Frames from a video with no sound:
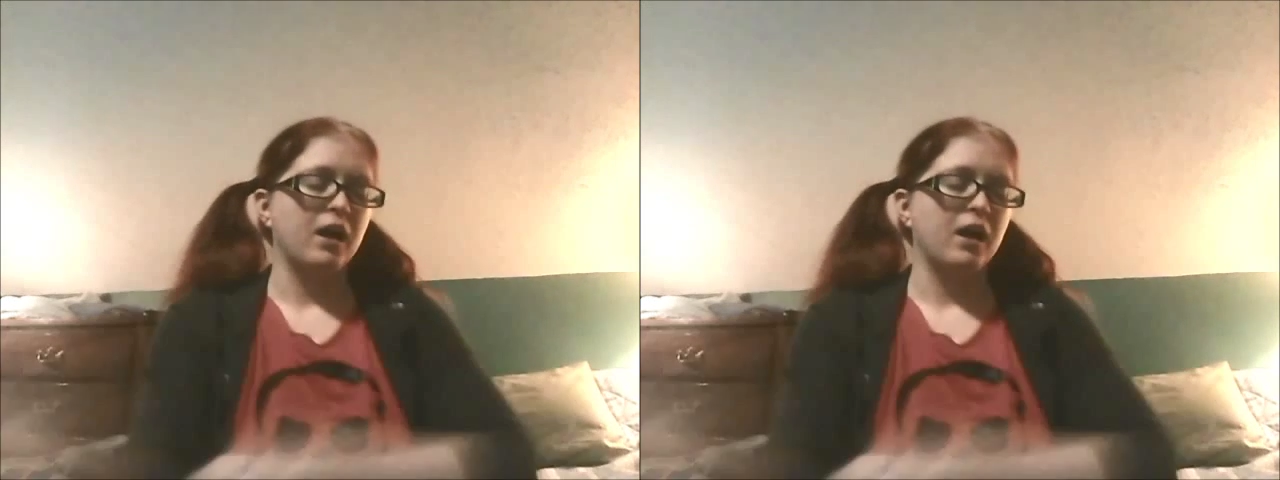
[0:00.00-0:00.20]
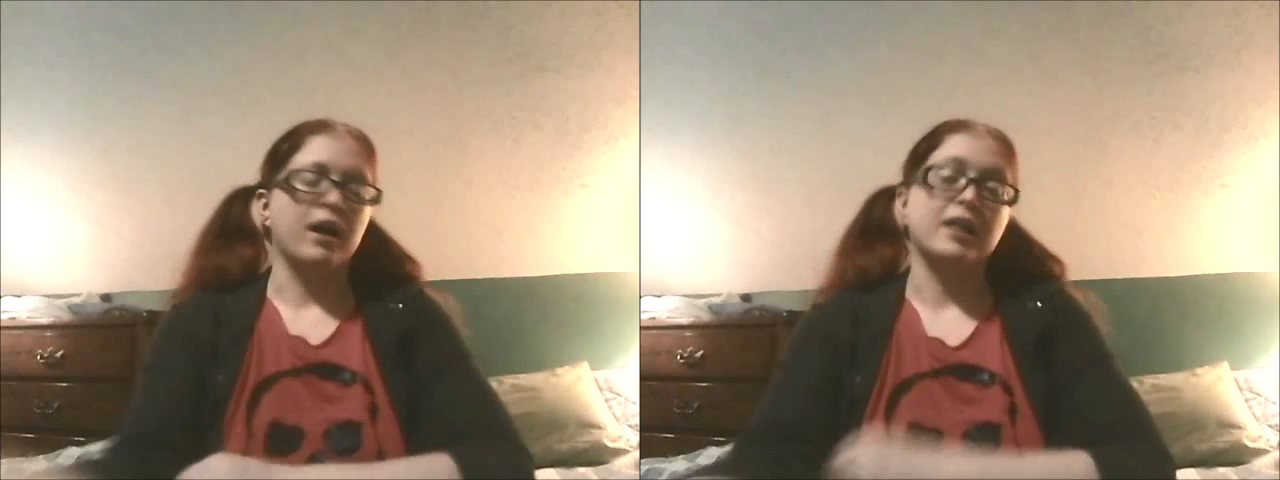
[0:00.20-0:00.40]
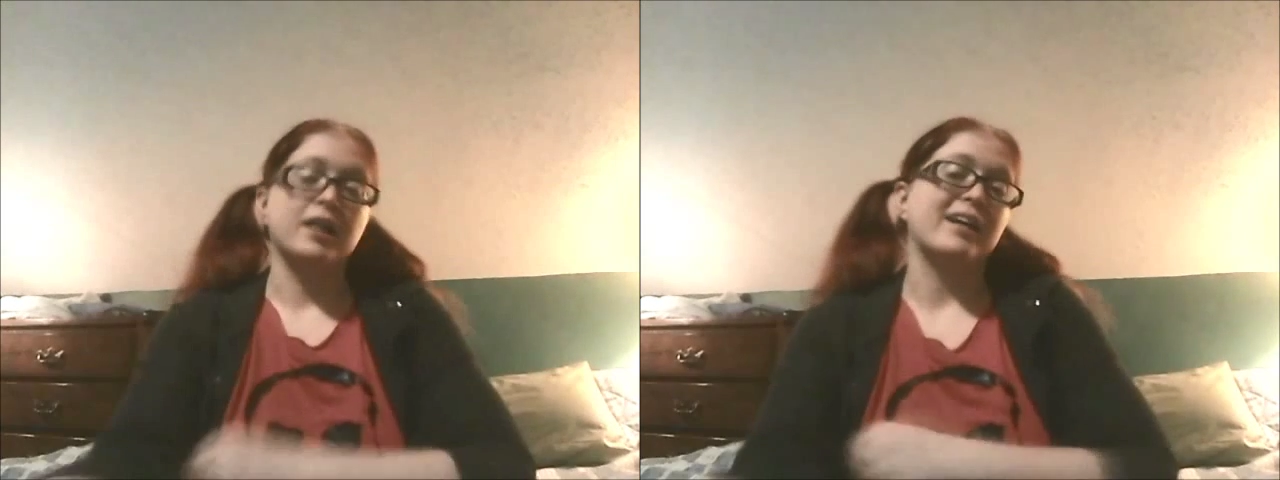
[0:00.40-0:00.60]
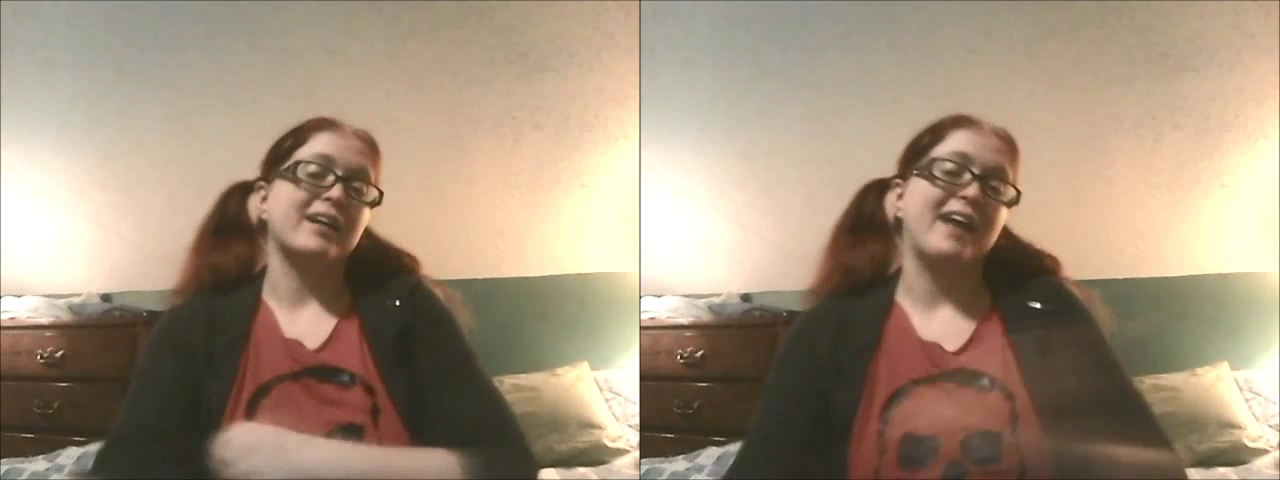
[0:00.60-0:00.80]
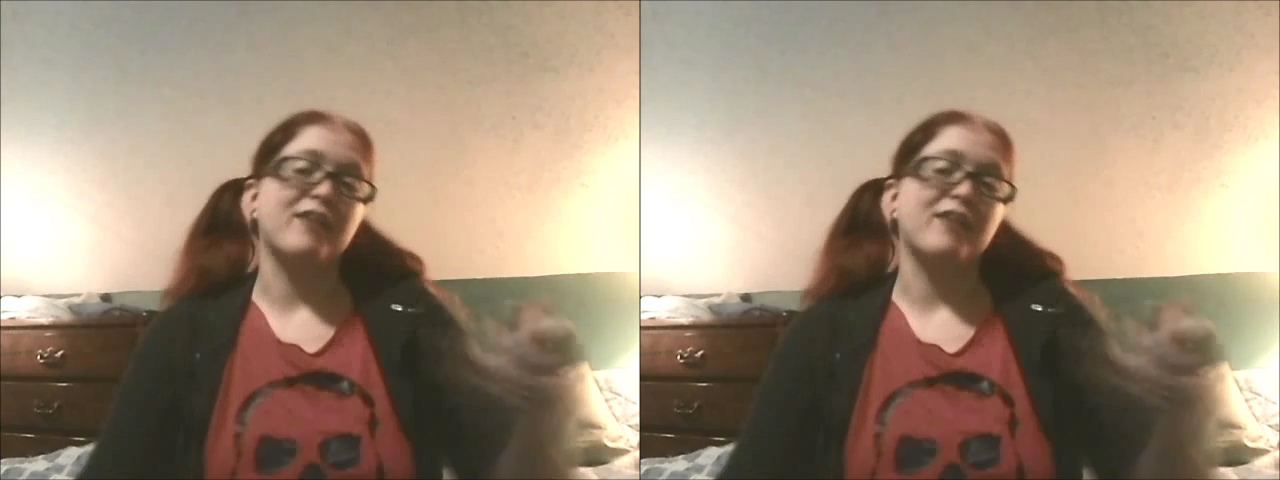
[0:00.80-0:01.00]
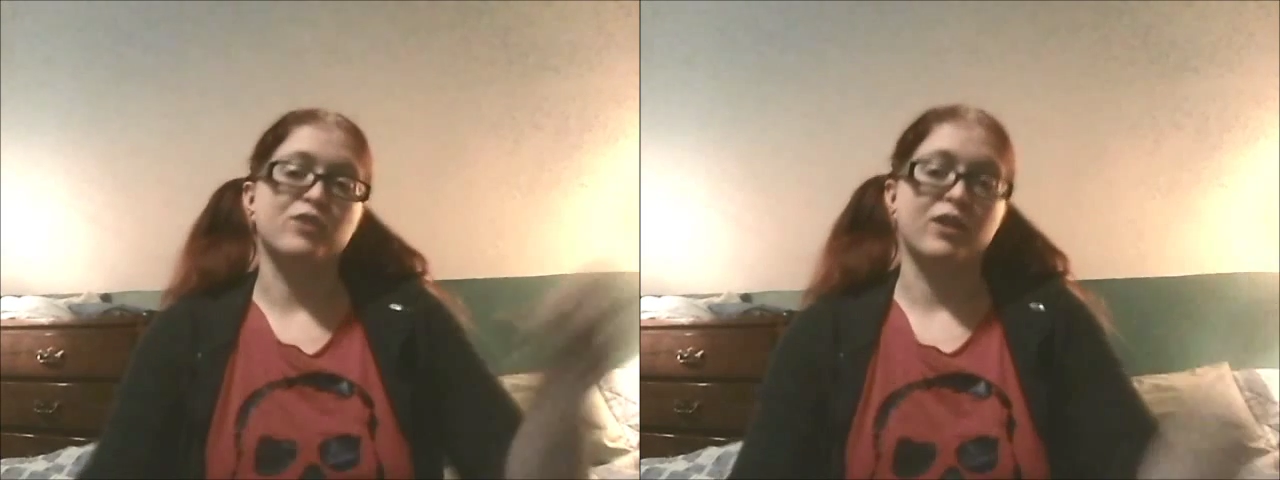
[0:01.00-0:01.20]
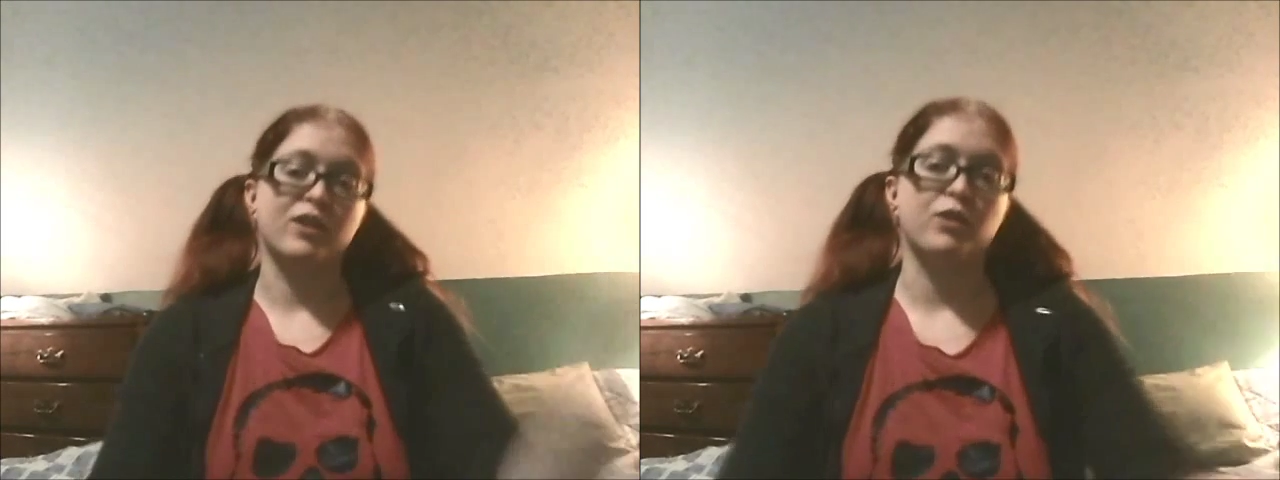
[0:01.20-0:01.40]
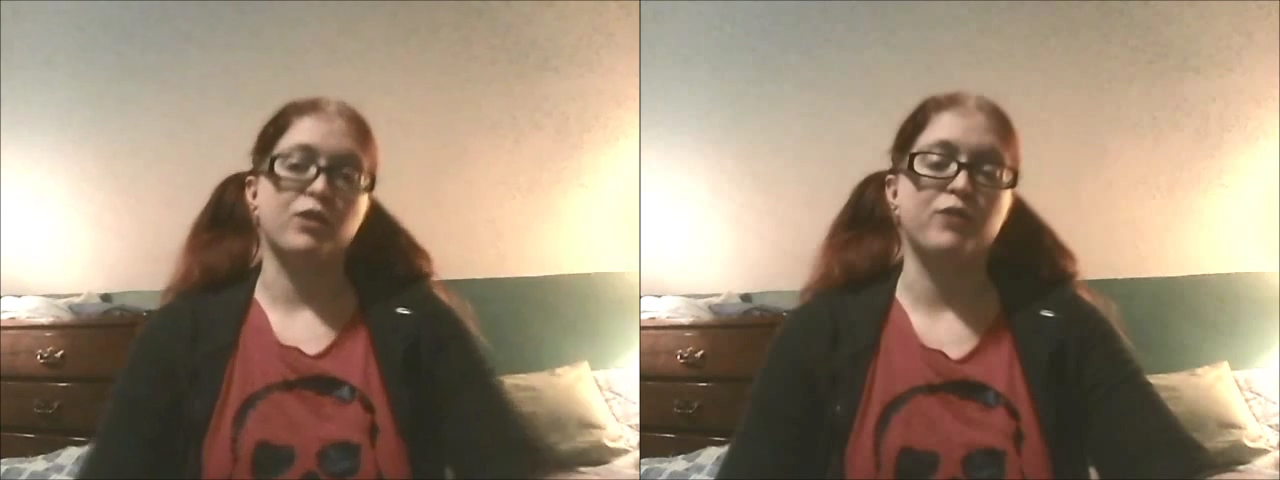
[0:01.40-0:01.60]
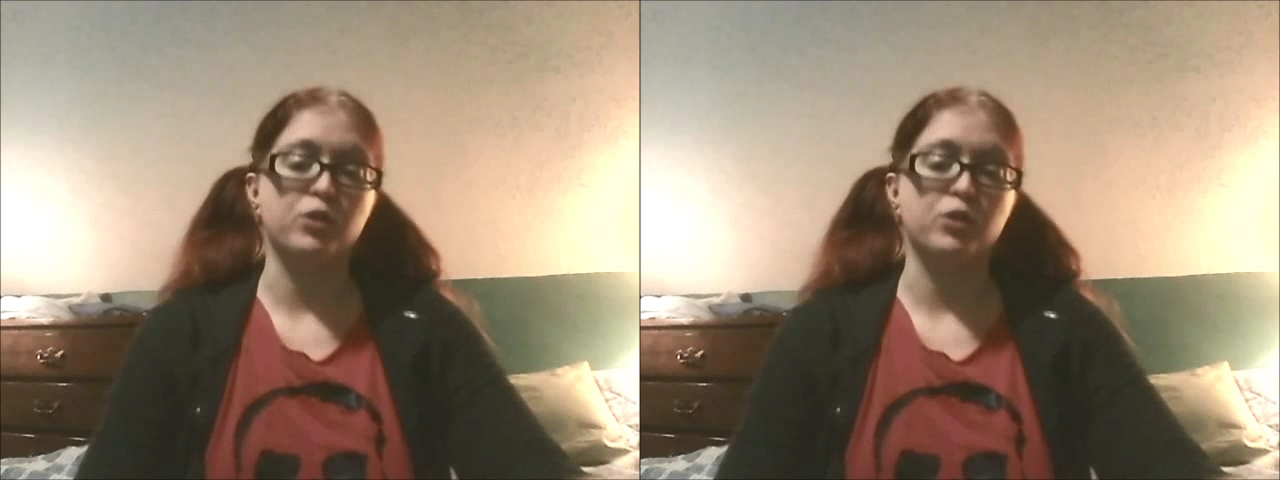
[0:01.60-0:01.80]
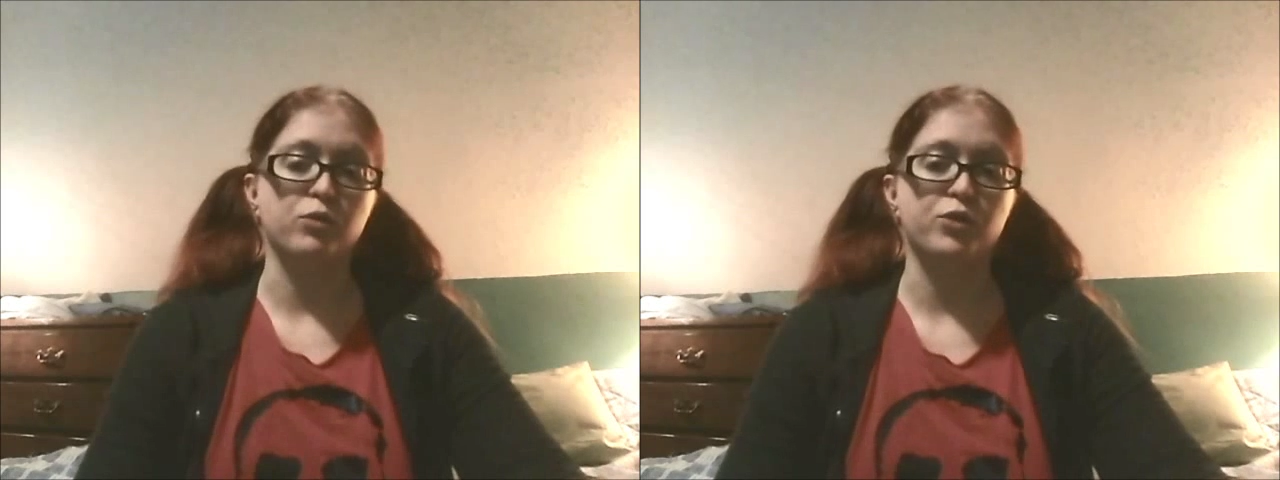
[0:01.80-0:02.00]
Cut it in half so that you have
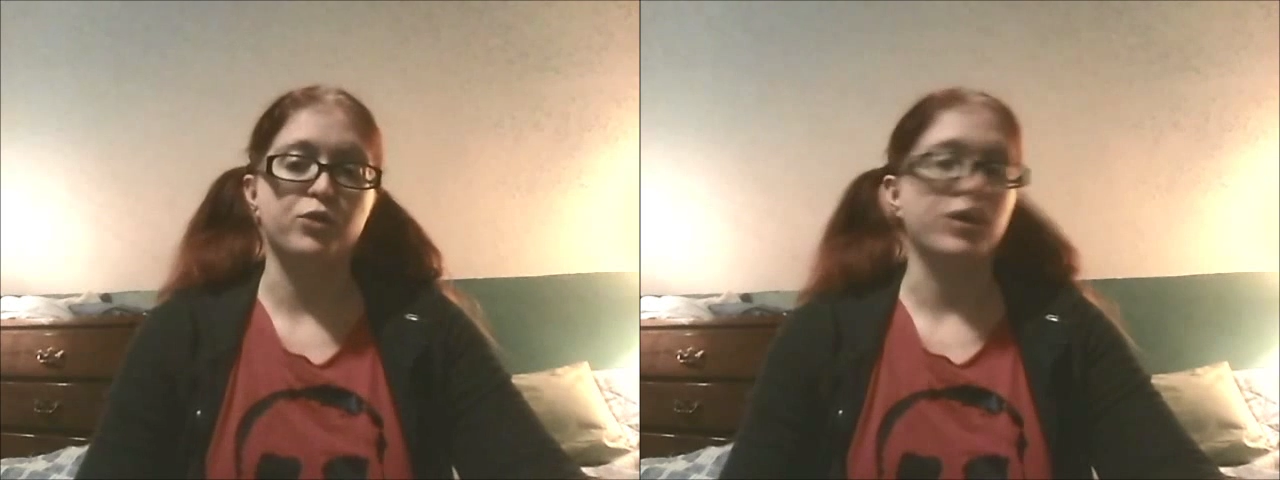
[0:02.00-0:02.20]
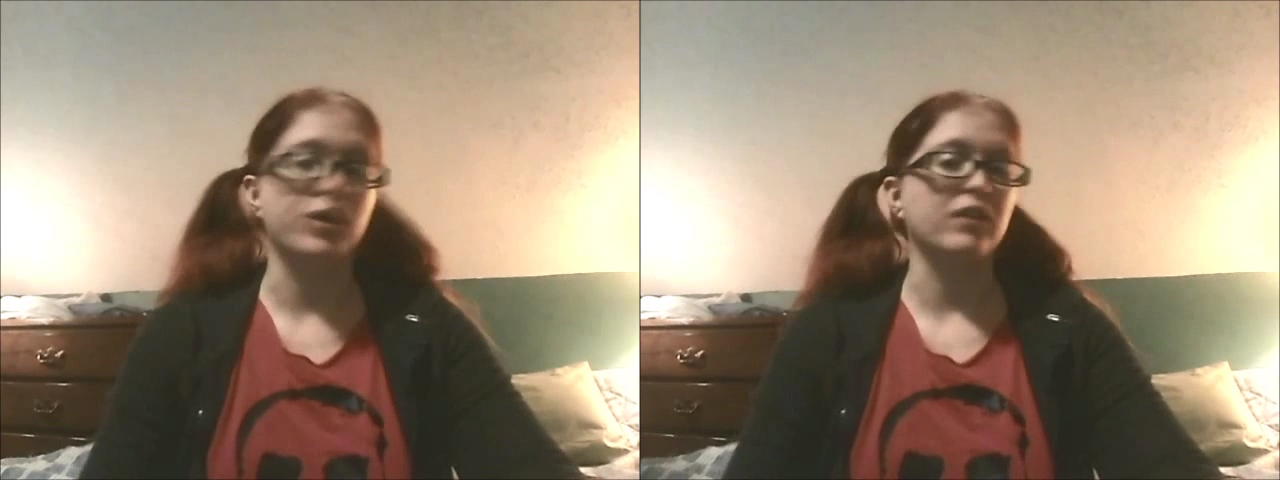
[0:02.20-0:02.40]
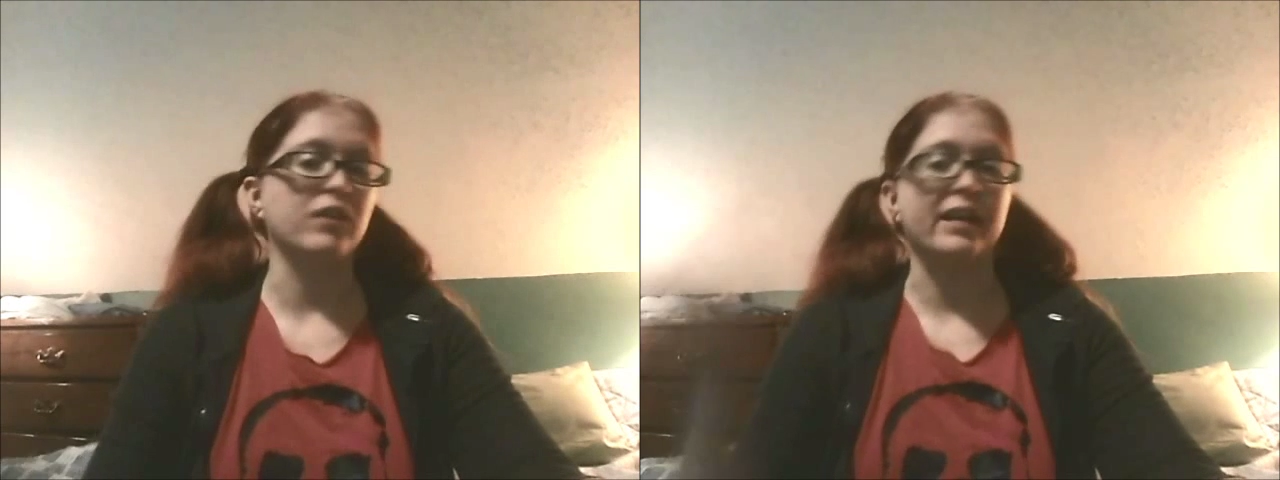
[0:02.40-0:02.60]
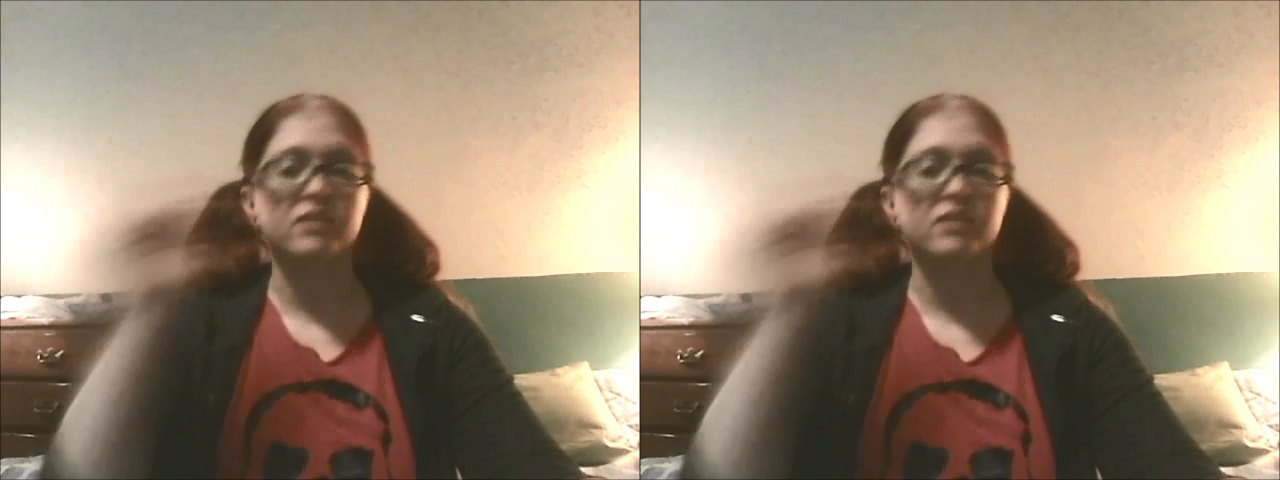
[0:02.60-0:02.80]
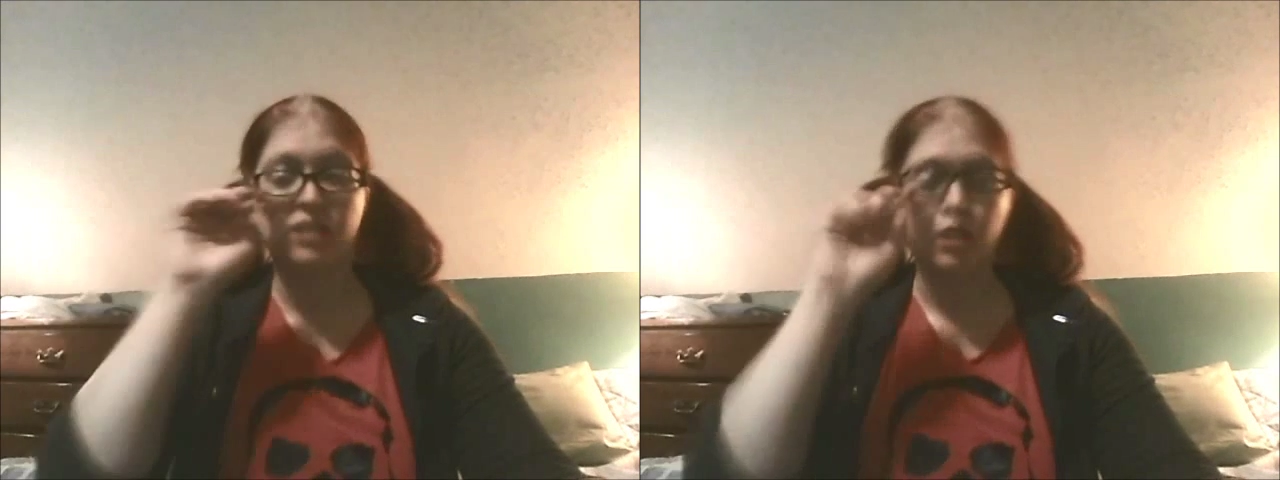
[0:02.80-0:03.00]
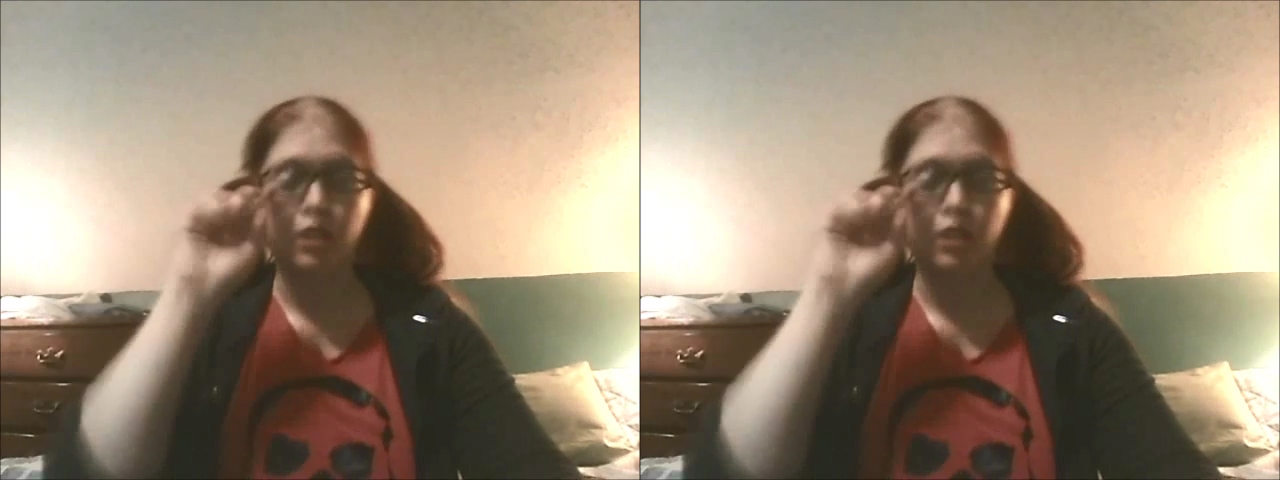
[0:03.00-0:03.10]
2 2-yard lengths.